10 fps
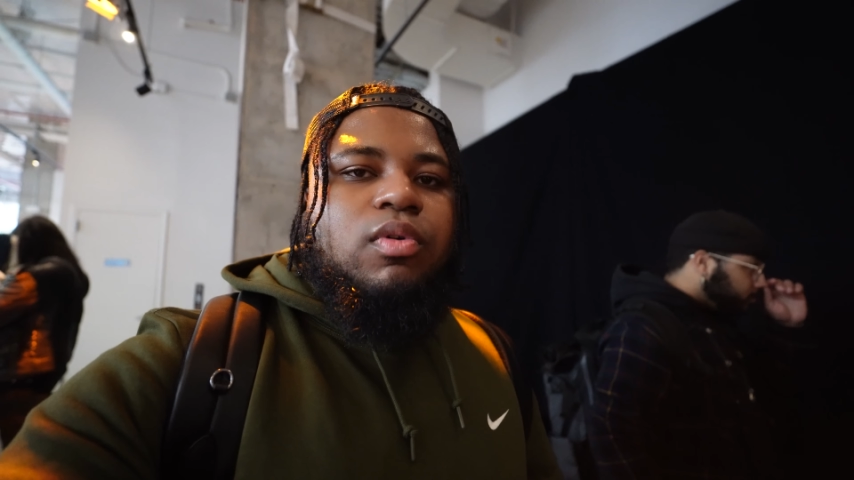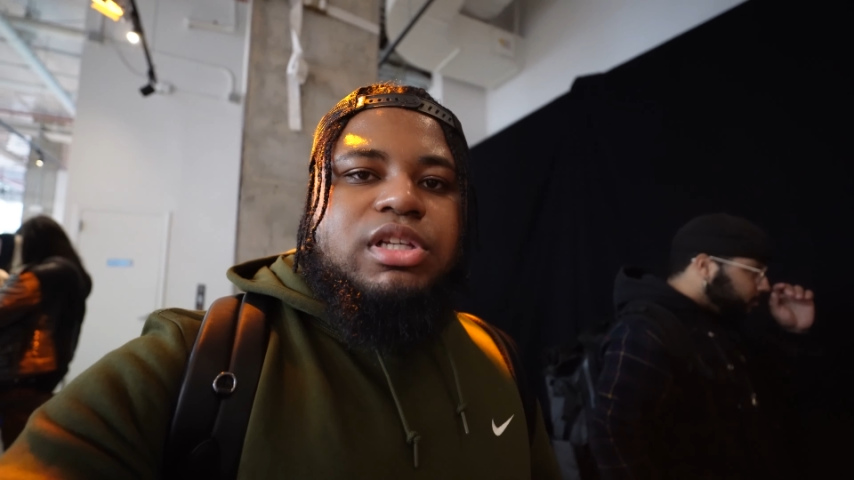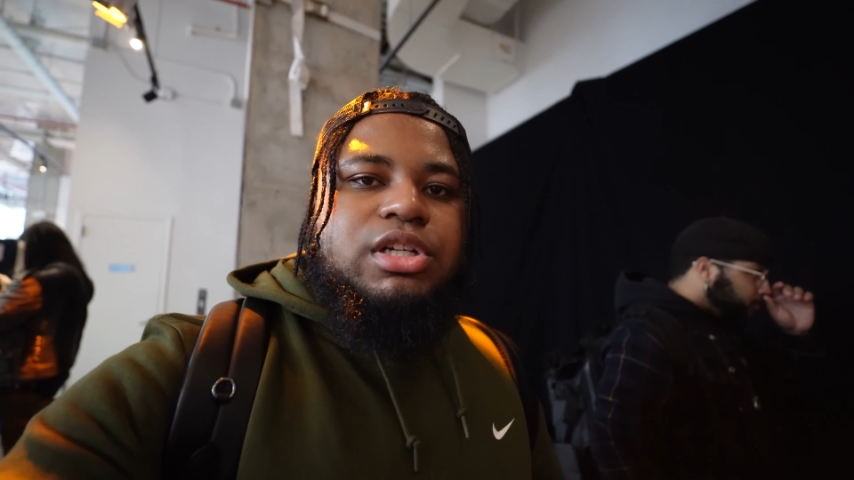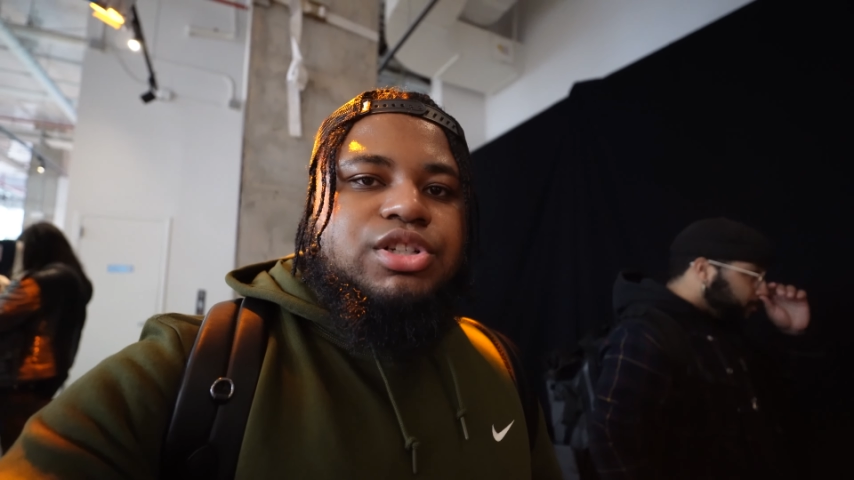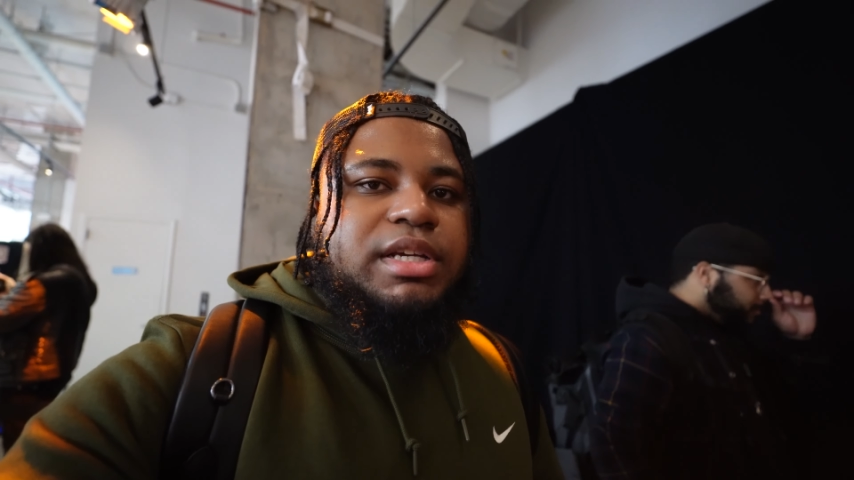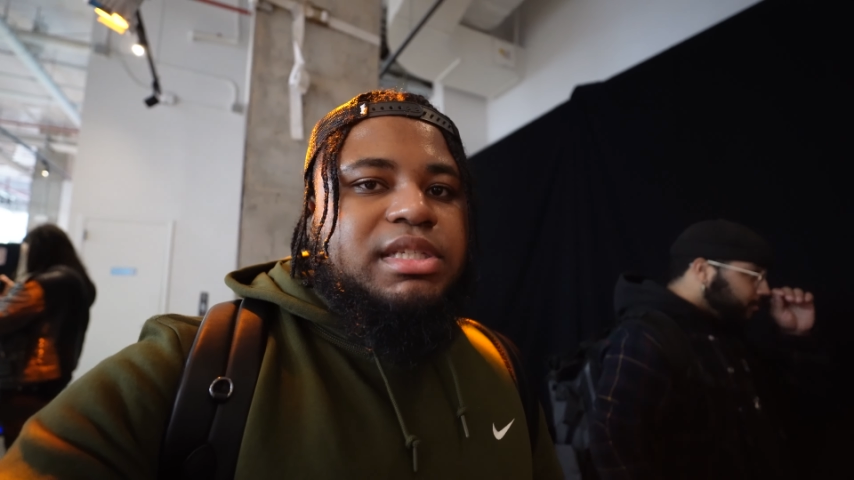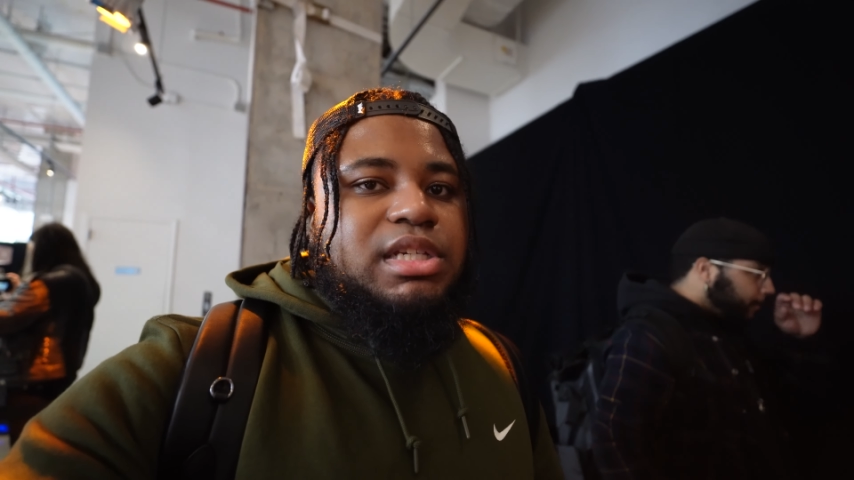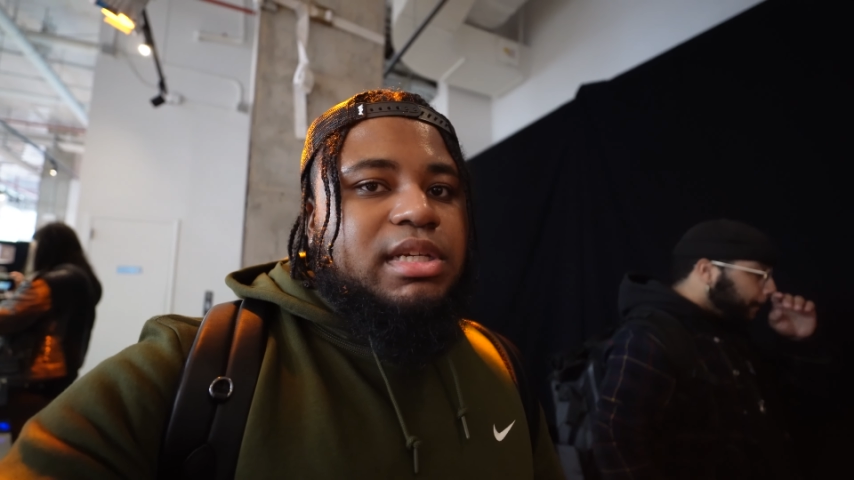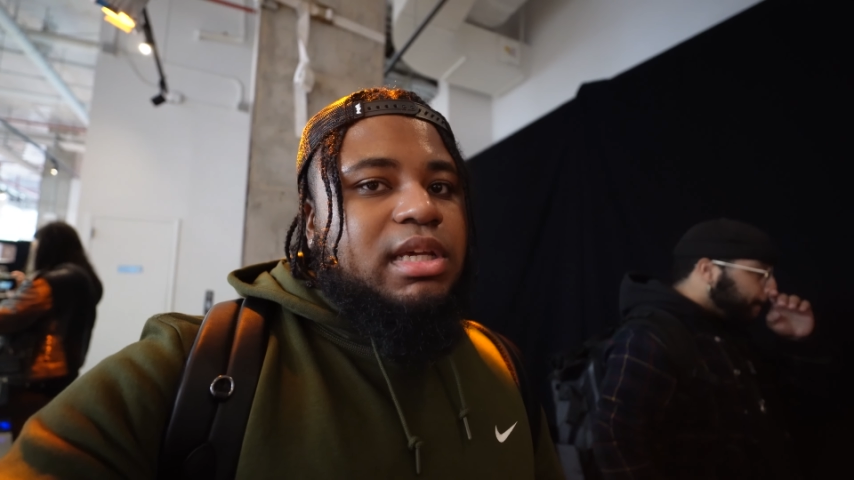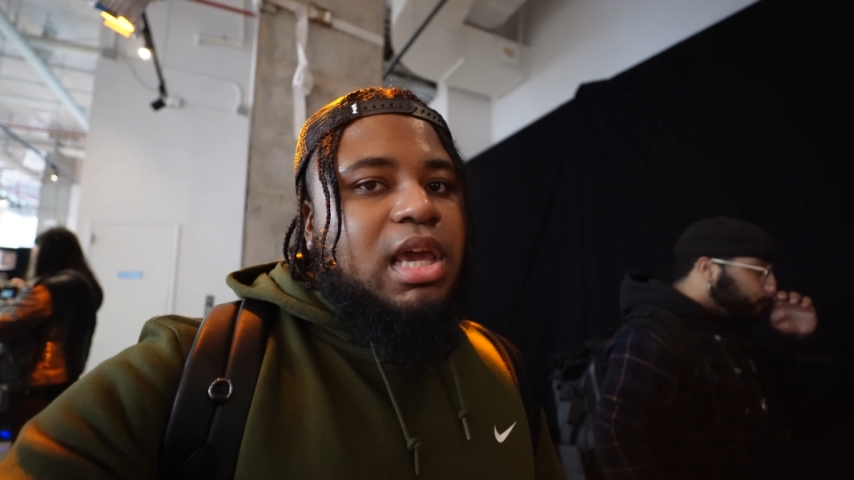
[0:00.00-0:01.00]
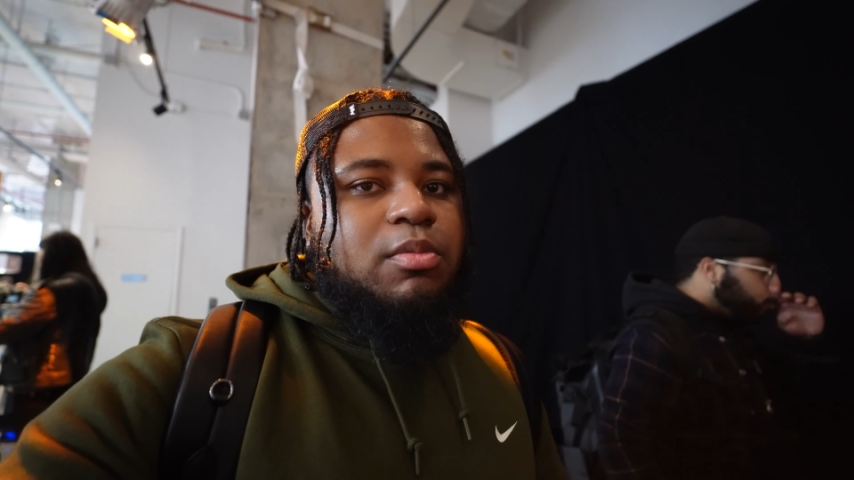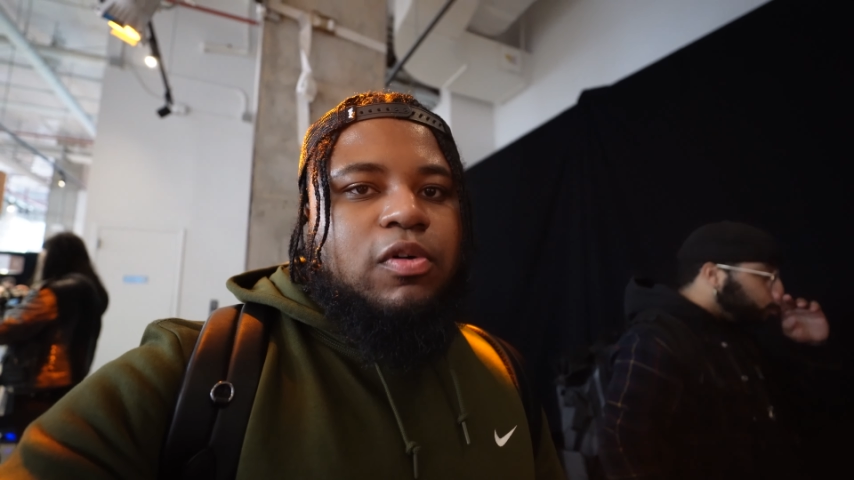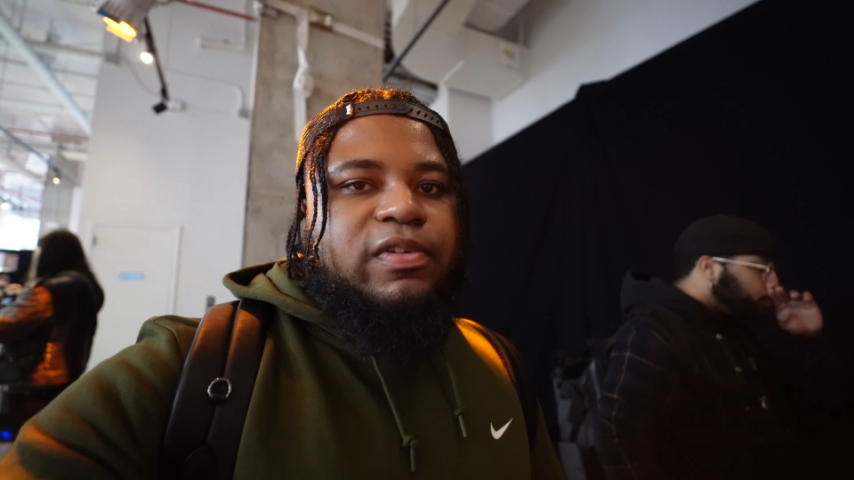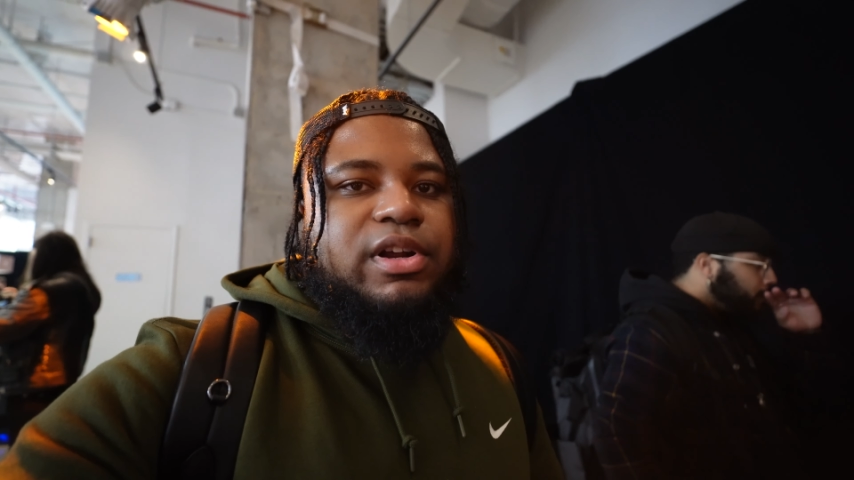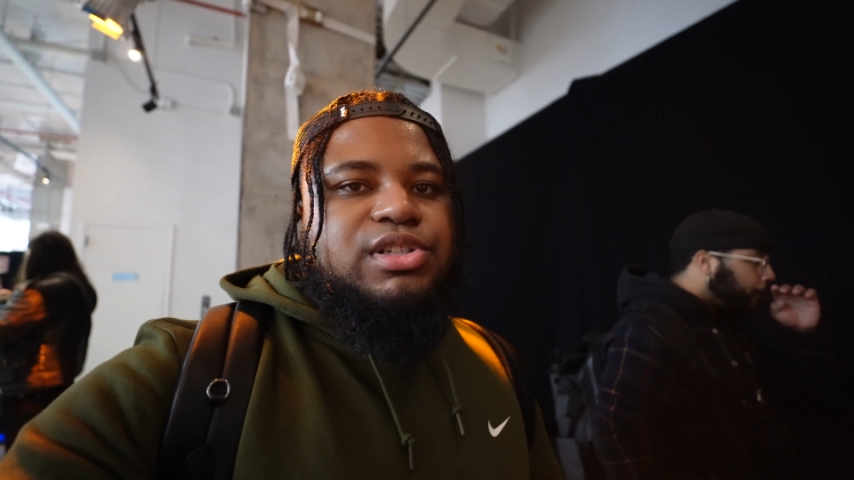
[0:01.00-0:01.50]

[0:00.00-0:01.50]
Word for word: went to the train station, and came over here.